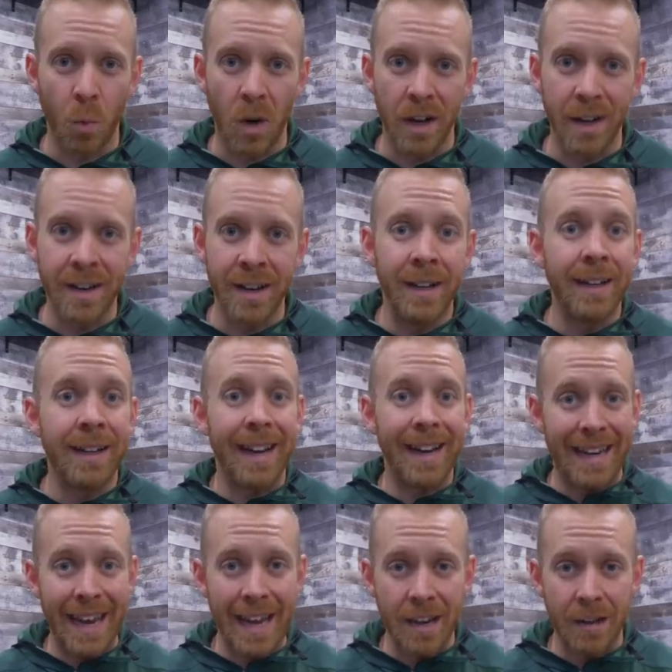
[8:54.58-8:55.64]
one,
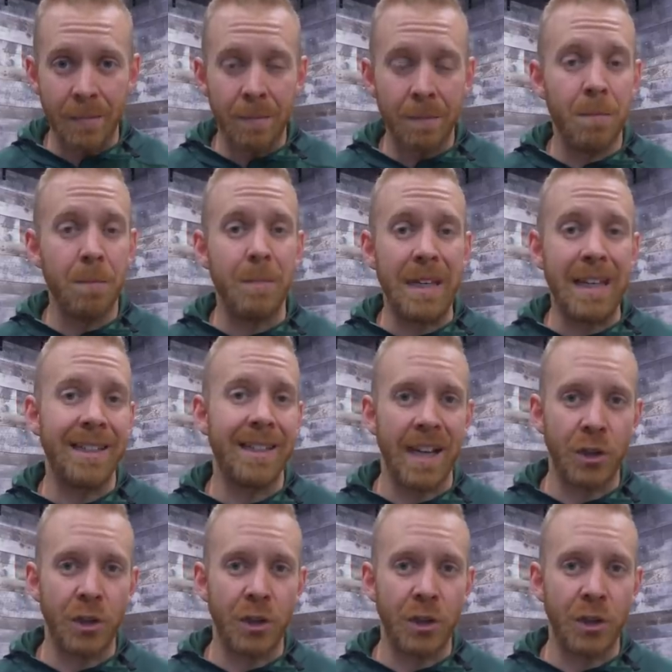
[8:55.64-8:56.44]
again, being